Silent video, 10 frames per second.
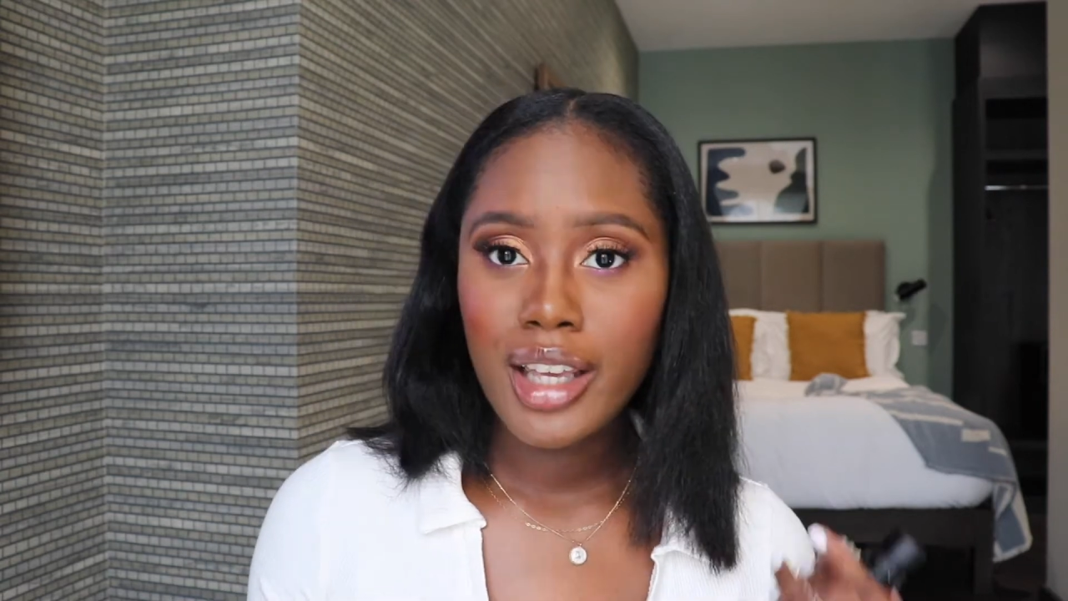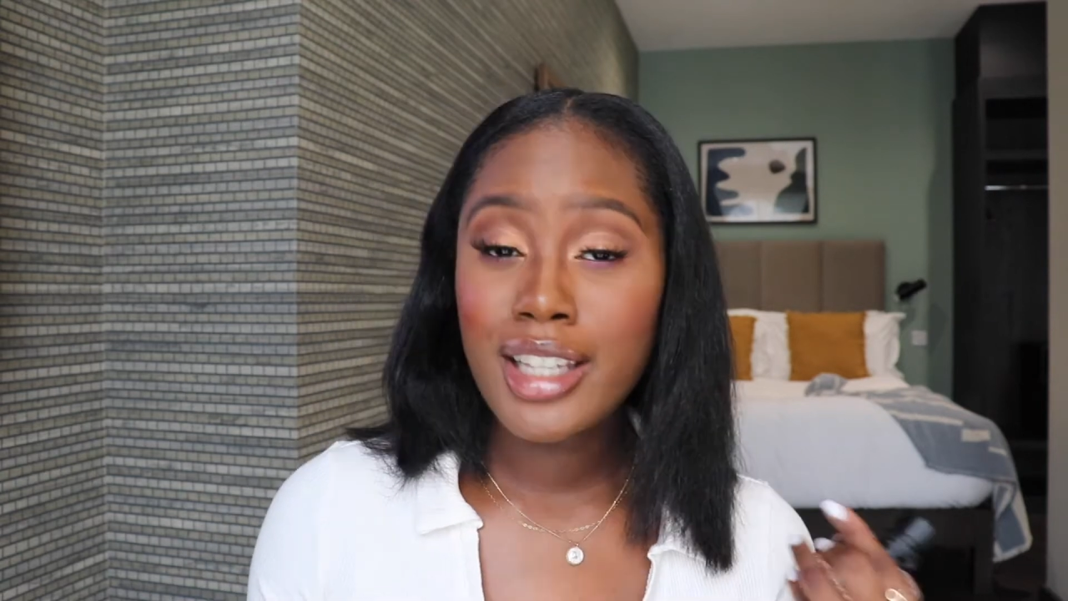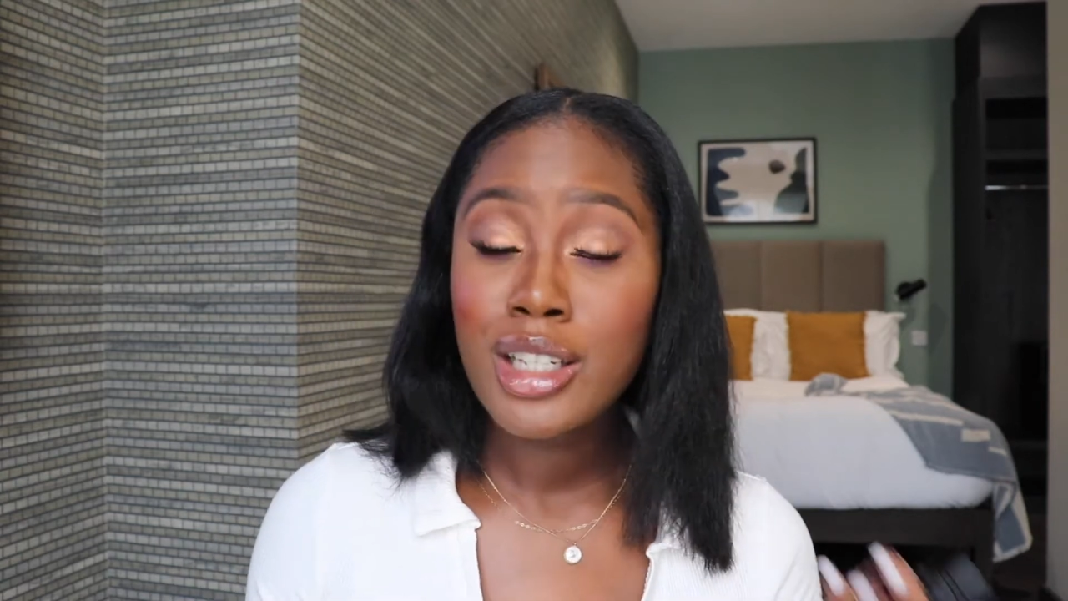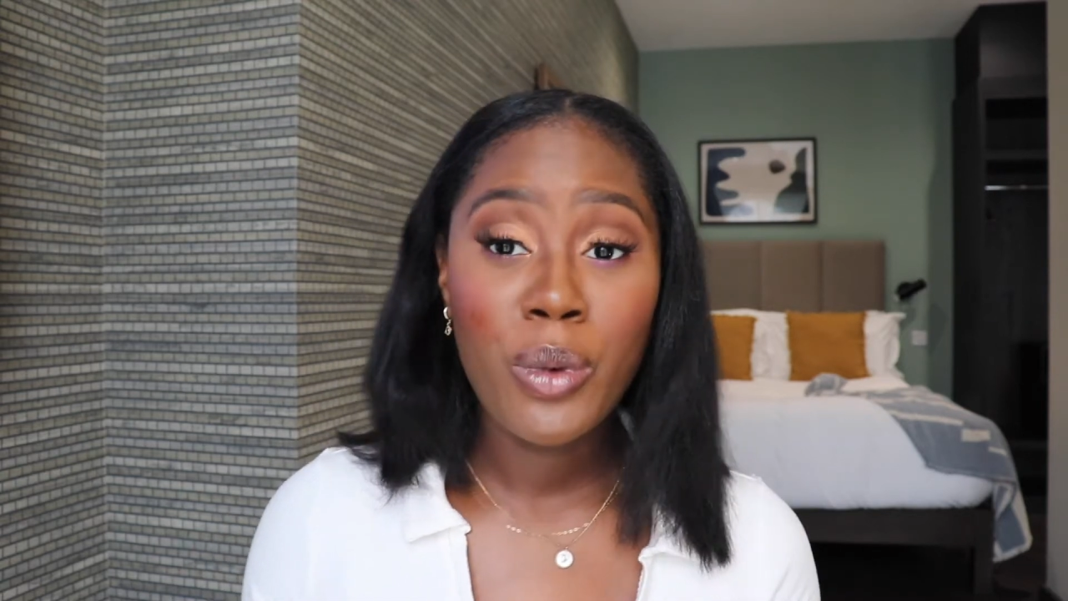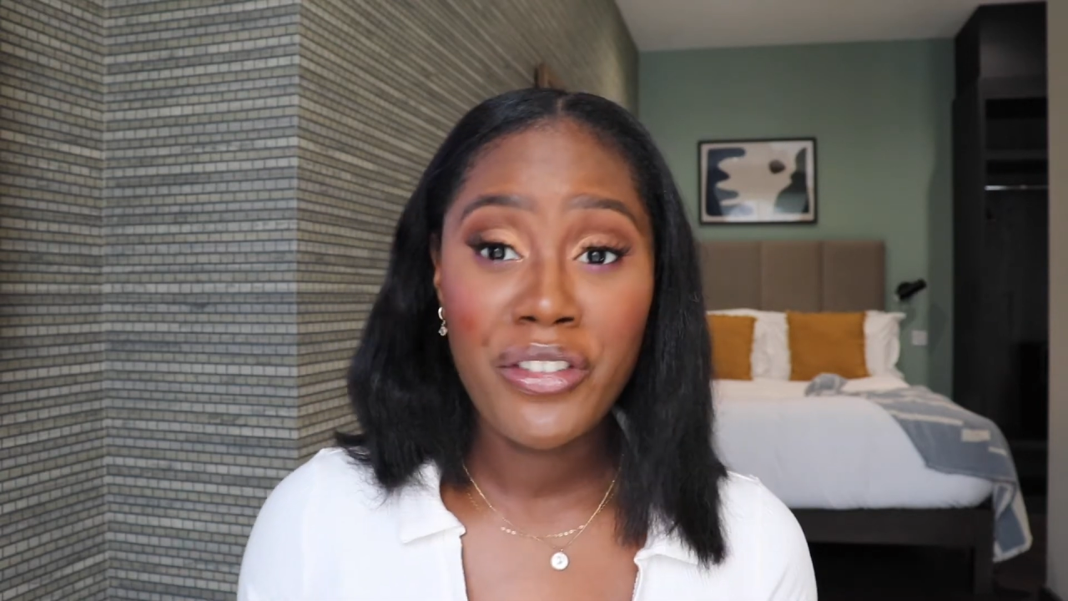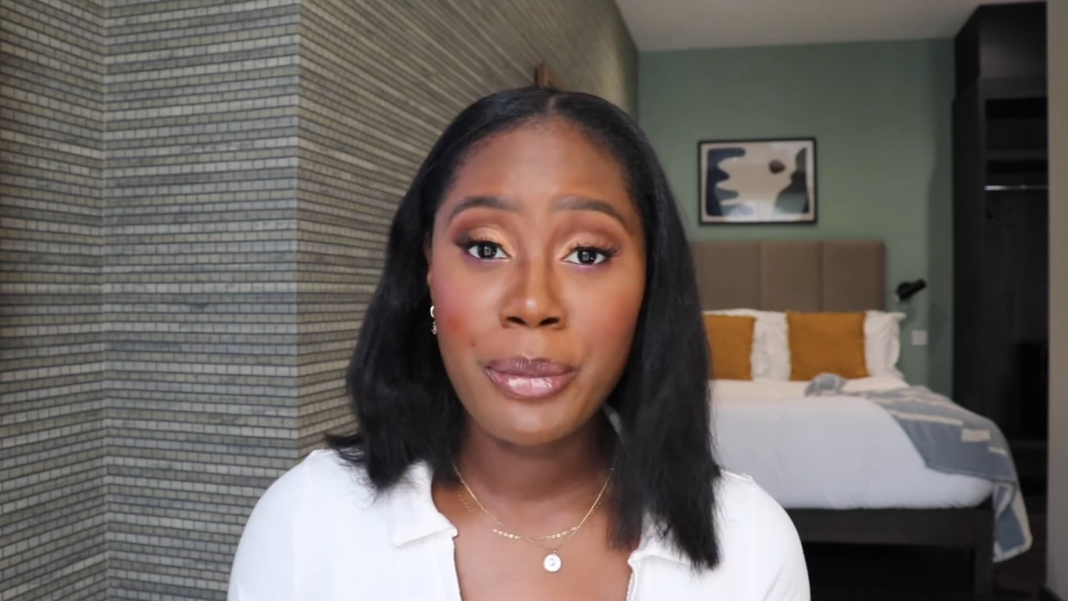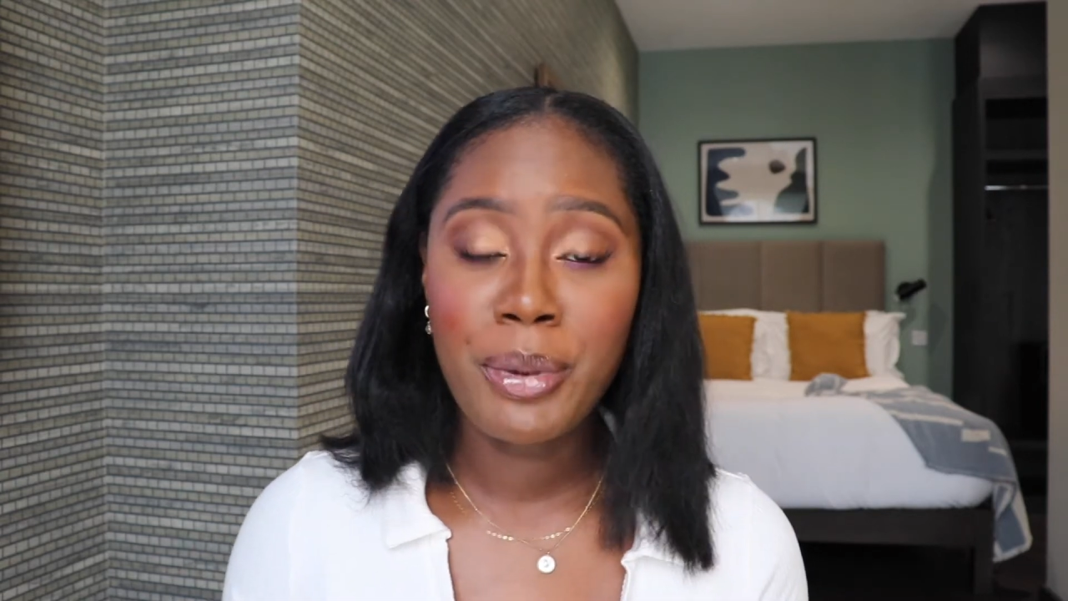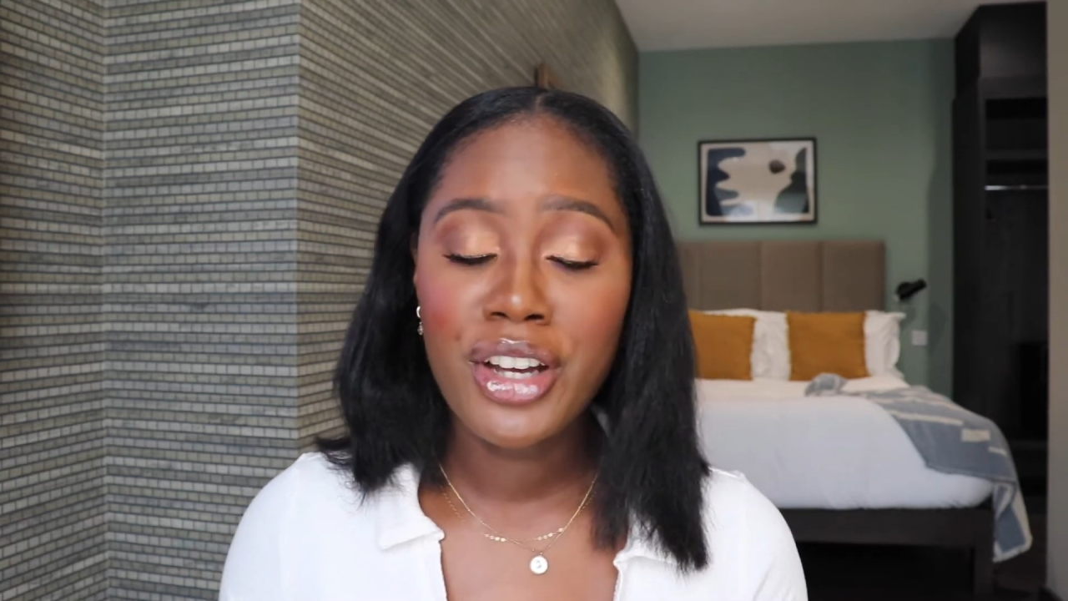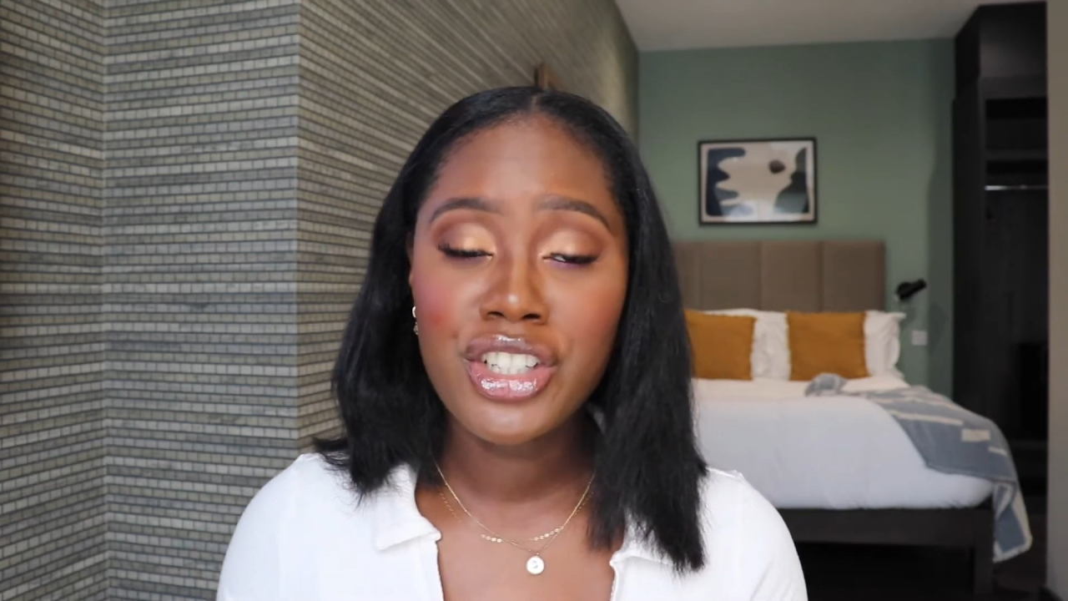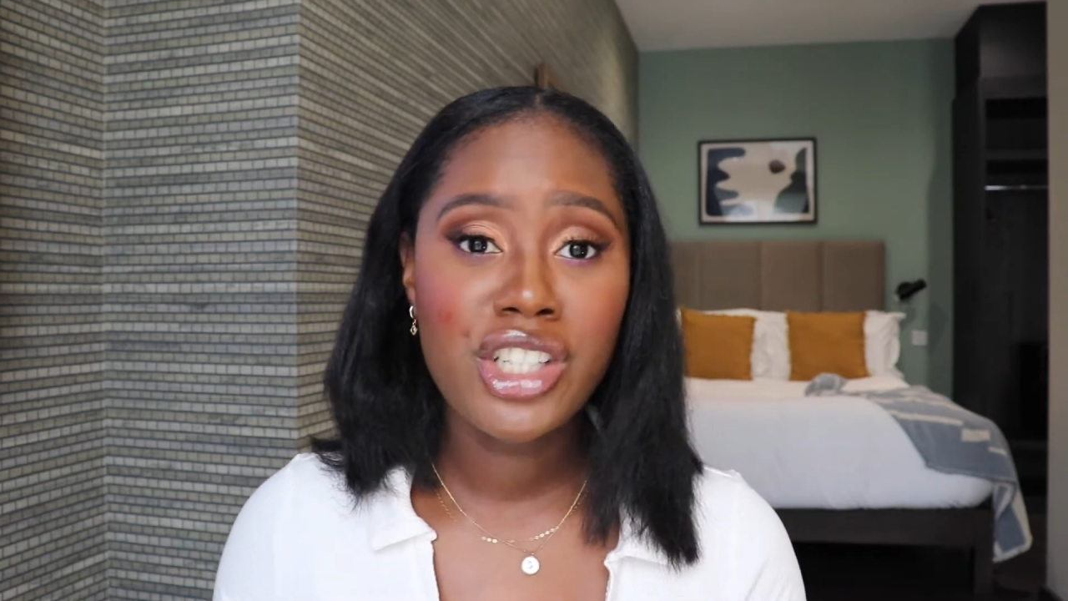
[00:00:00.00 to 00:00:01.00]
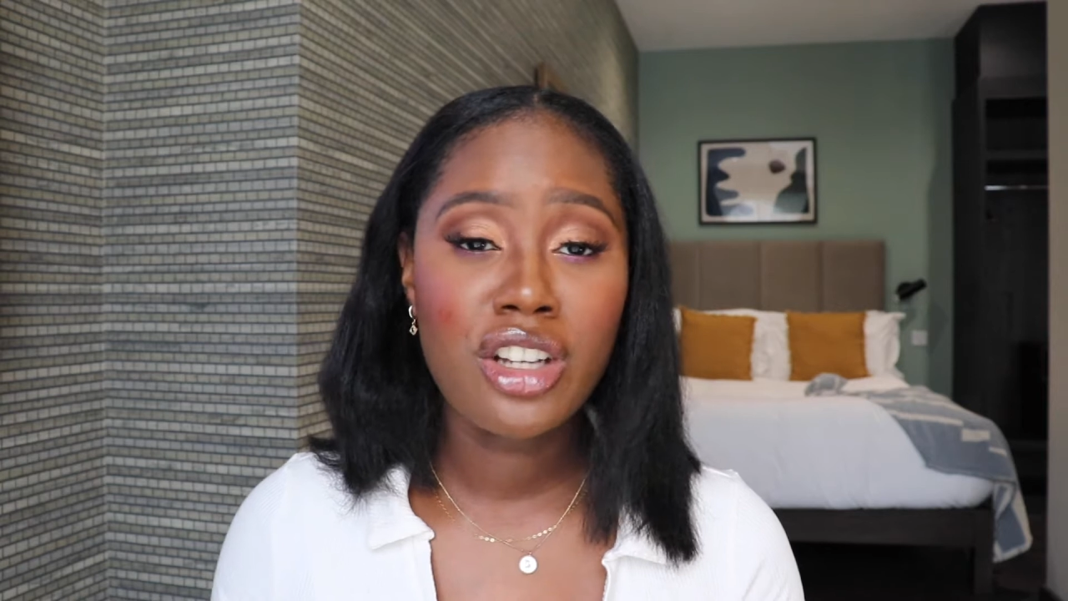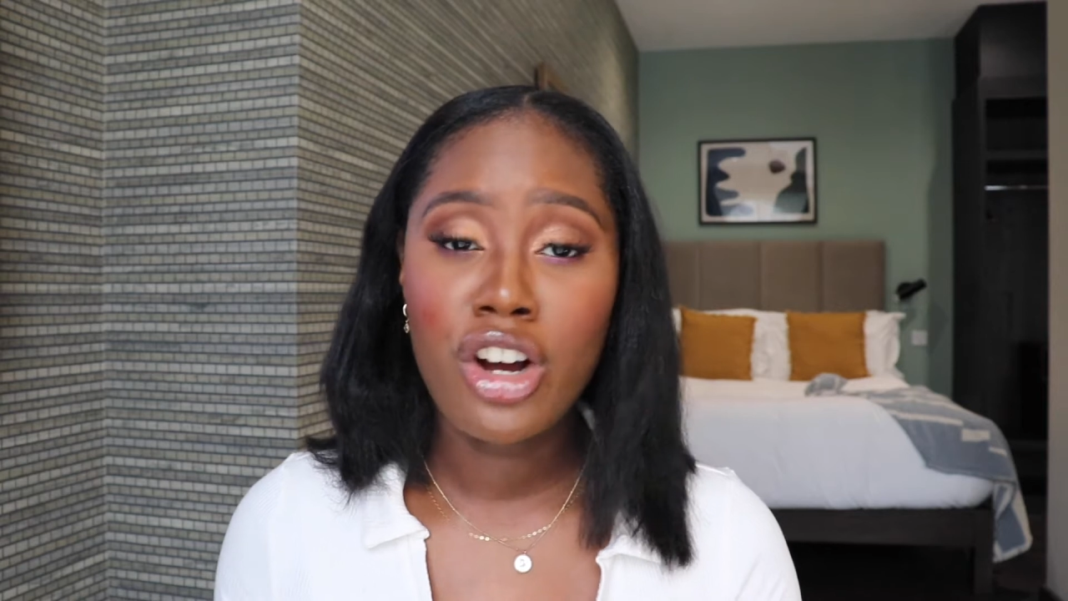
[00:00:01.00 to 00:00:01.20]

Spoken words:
Is it worth the purchase?